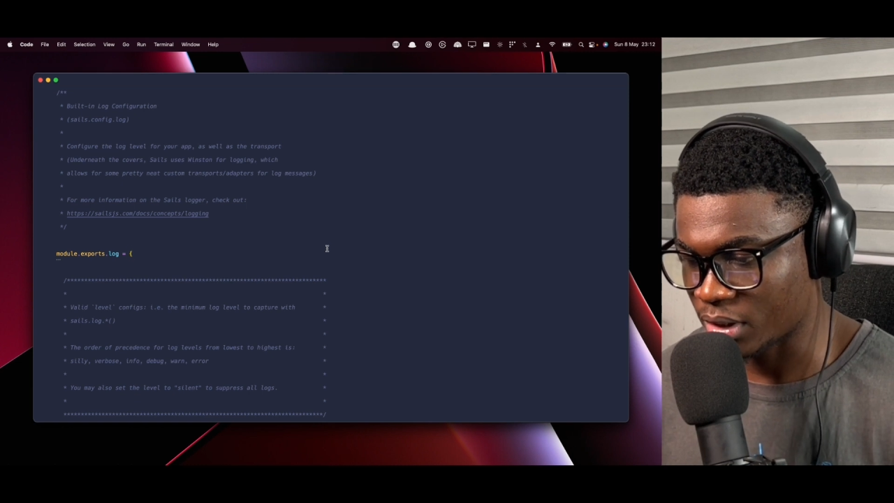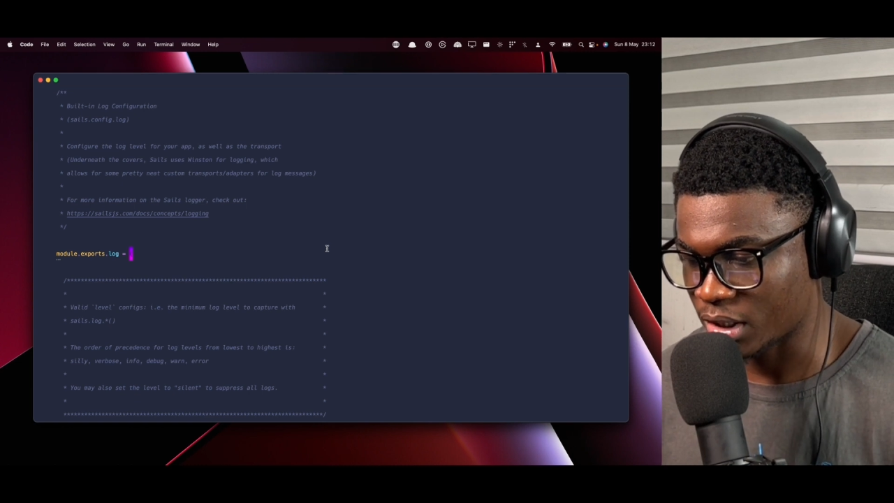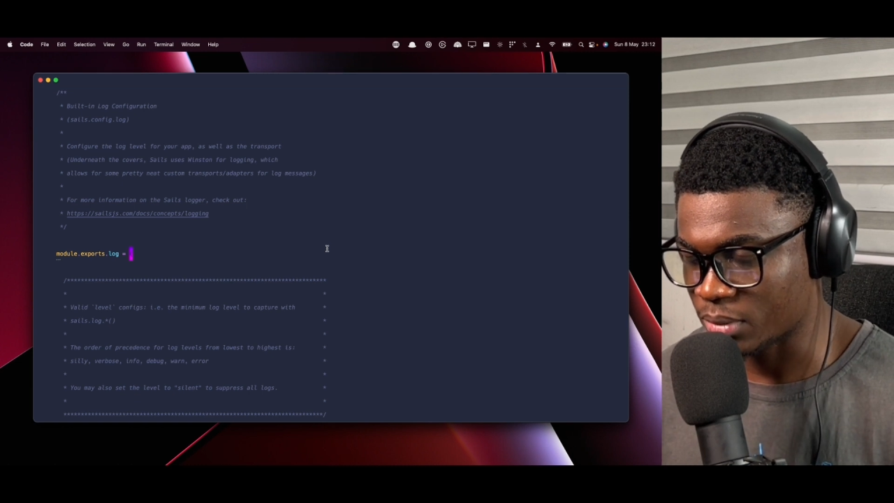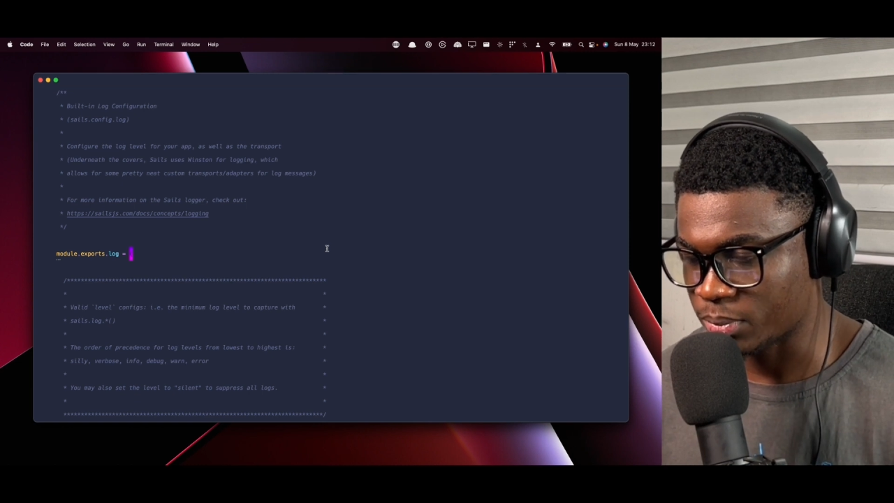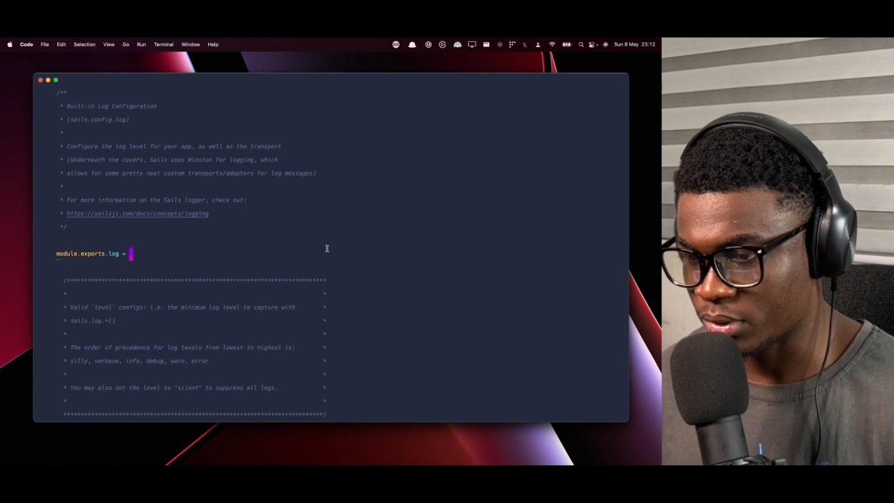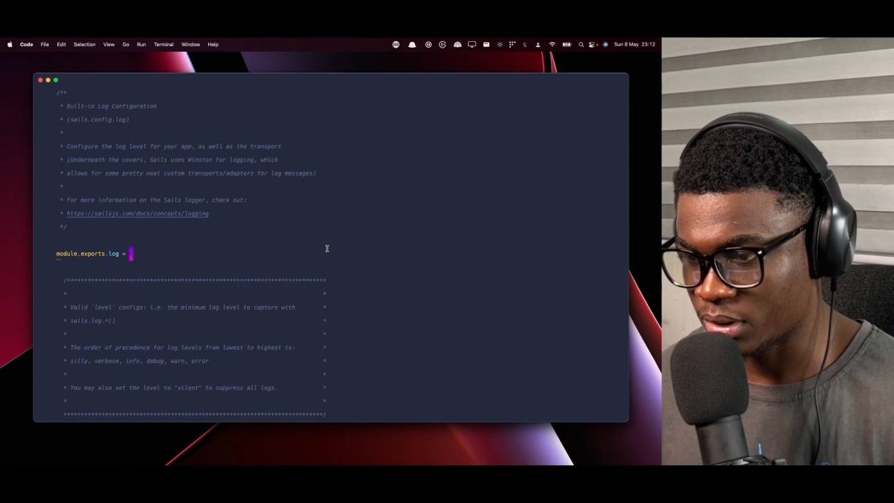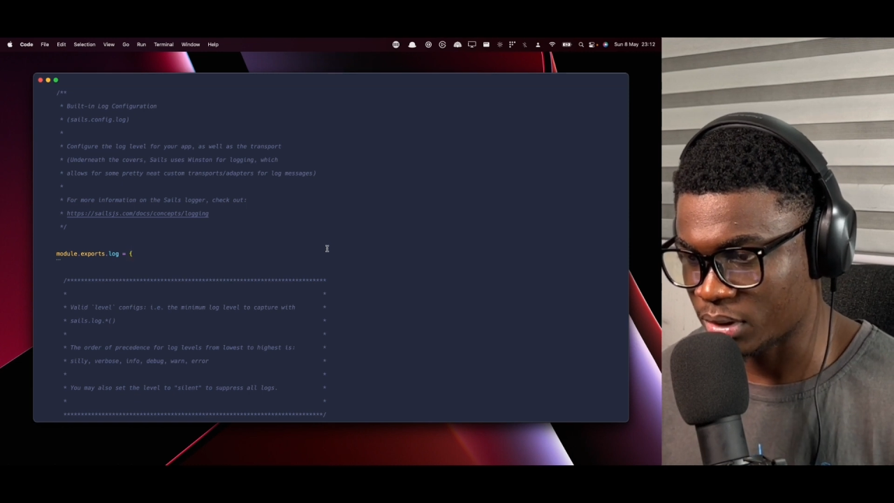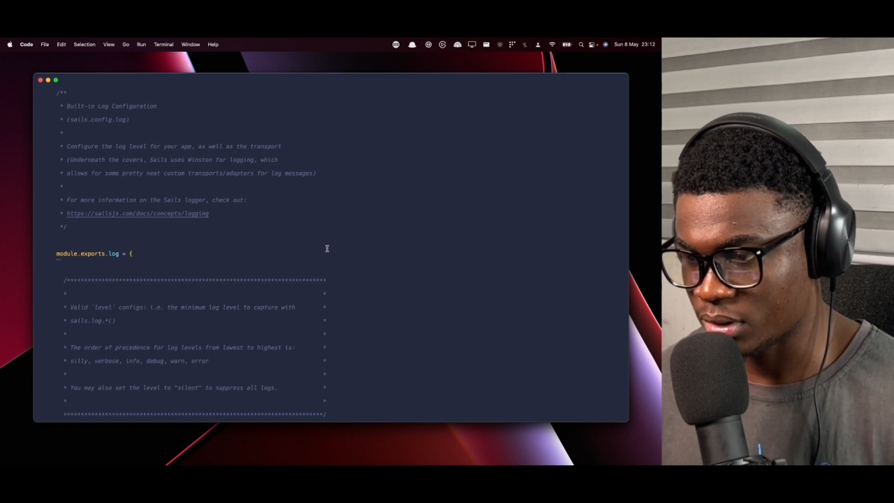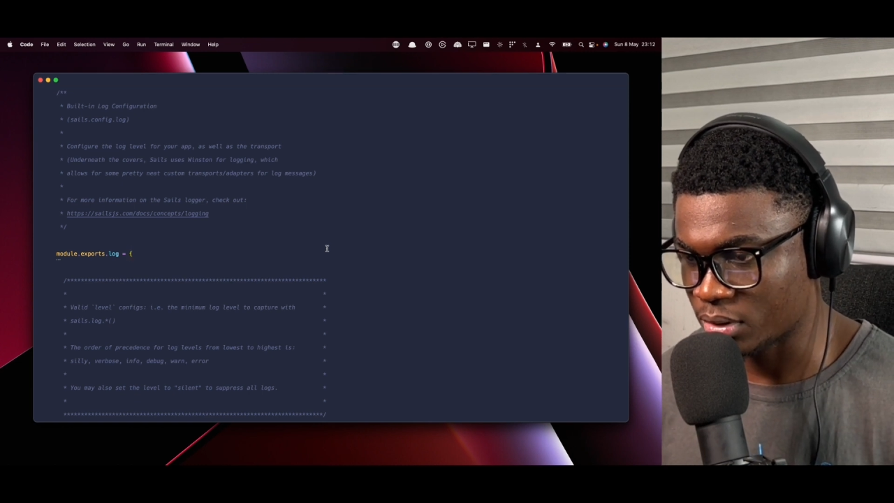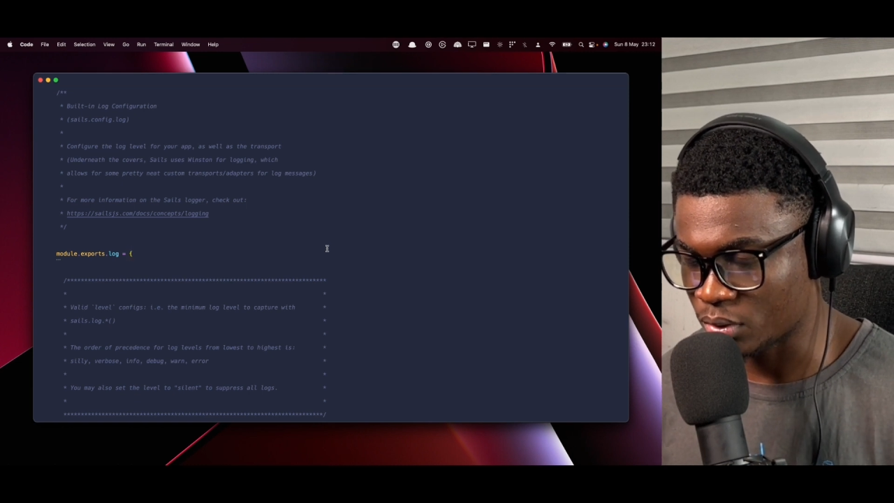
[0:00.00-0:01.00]

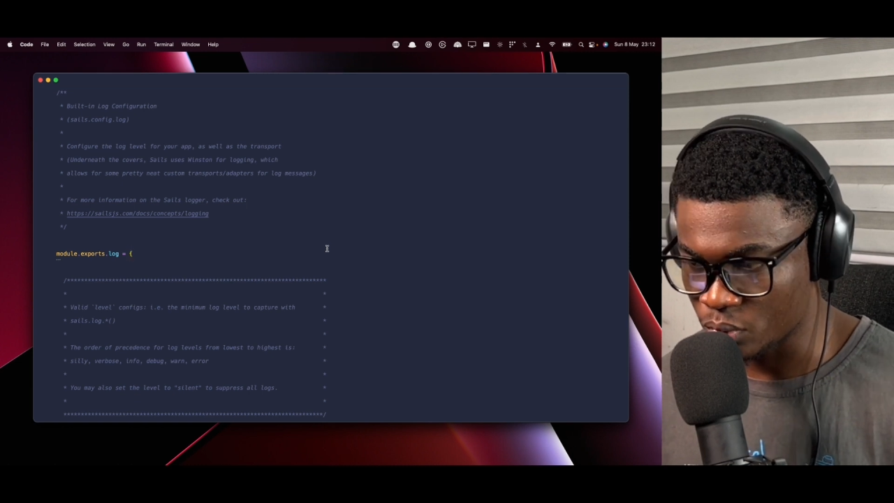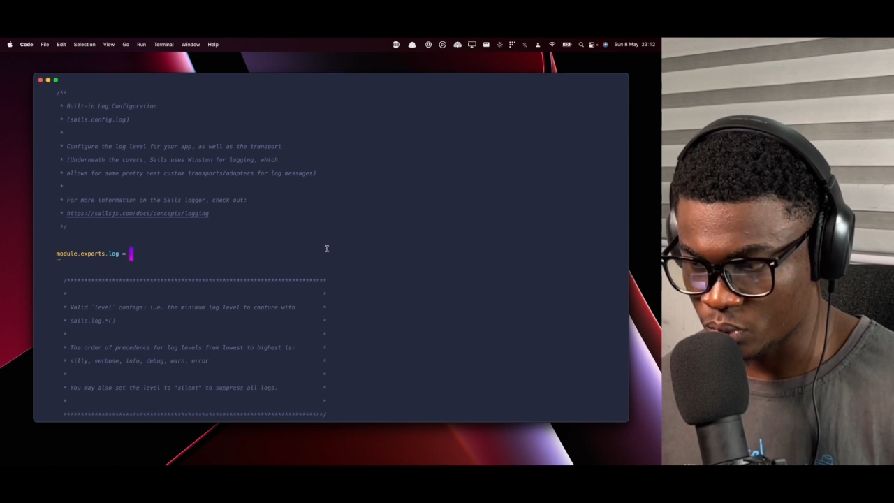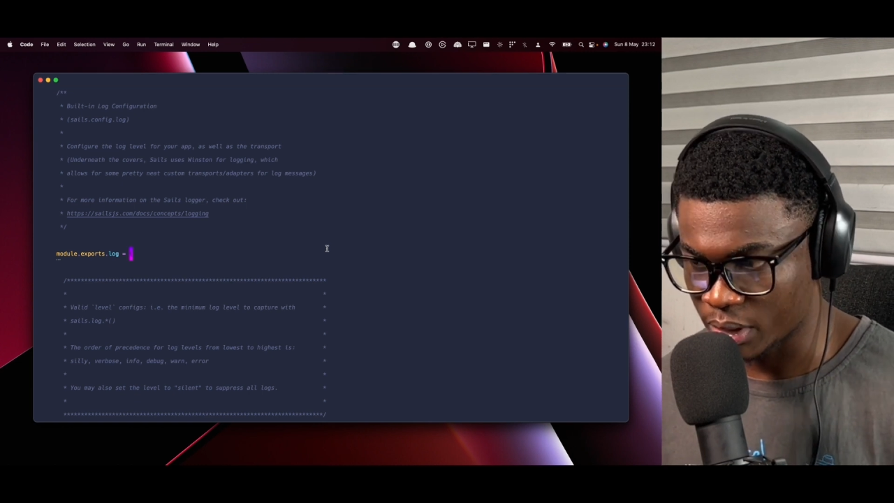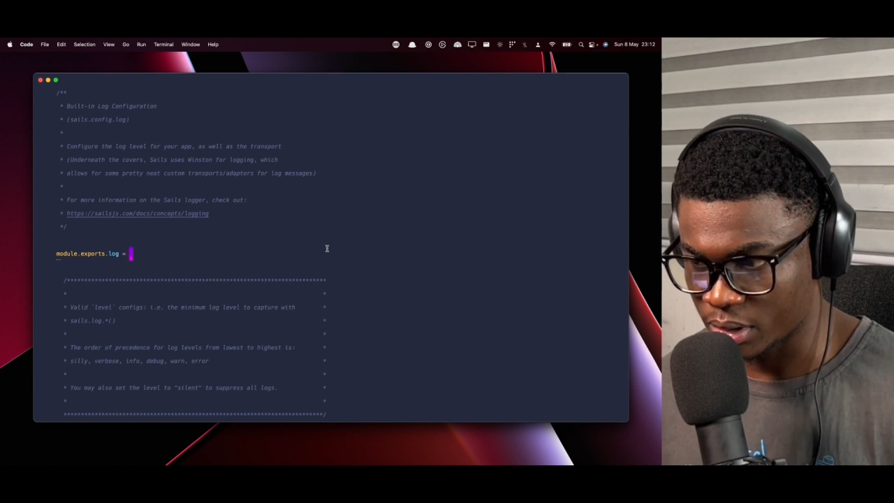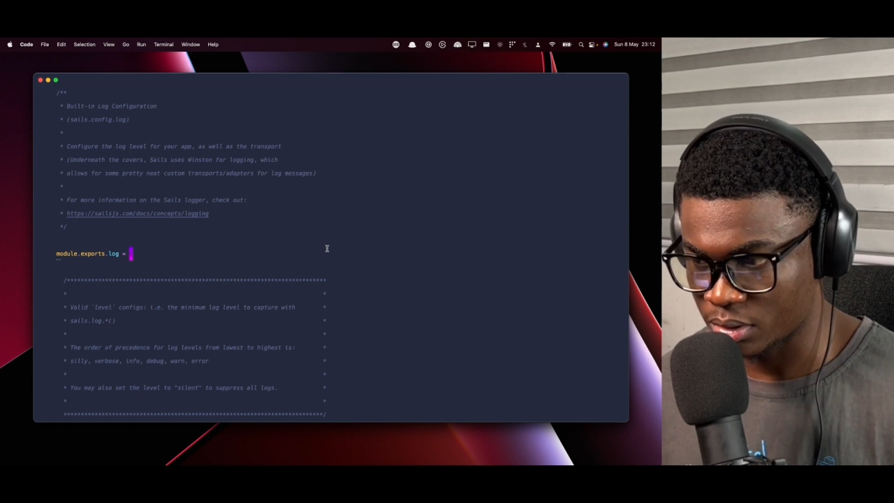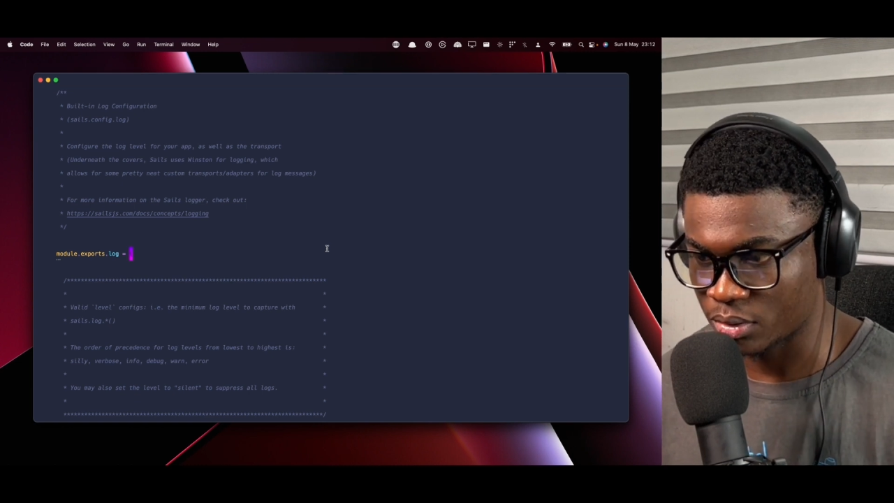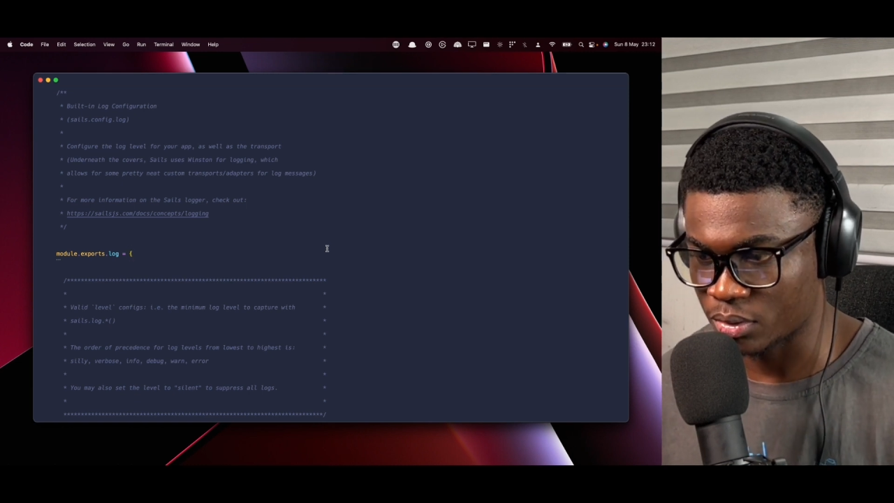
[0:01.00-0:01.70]
exposes two ways